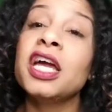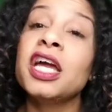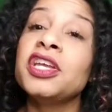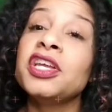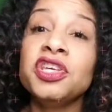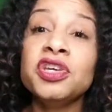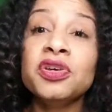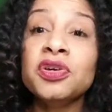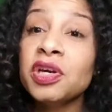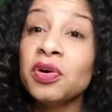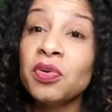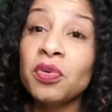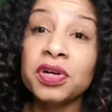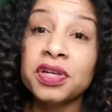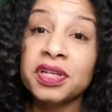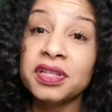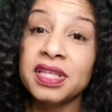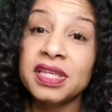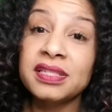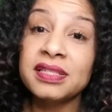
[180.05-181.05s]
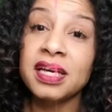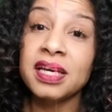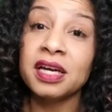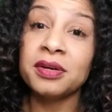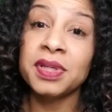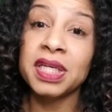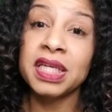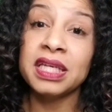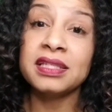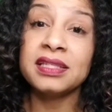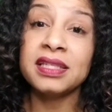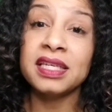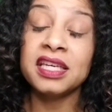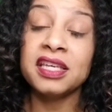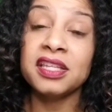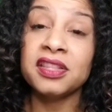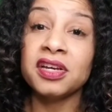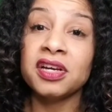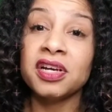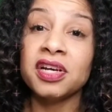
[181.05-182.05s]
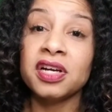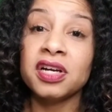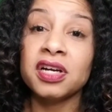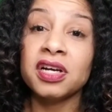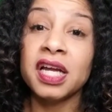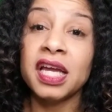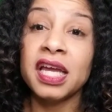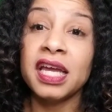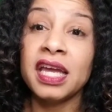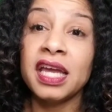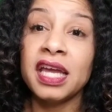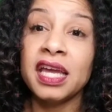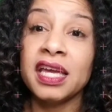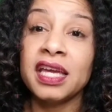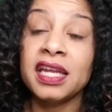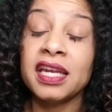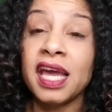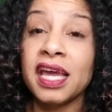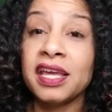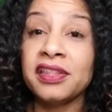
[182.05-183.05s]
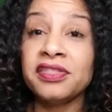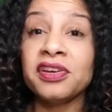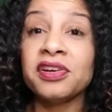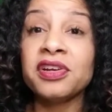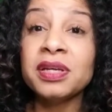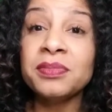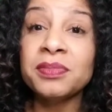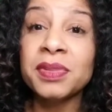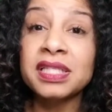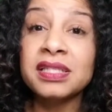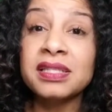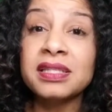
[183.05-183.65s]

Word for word: You can order these gummies either in a 30-month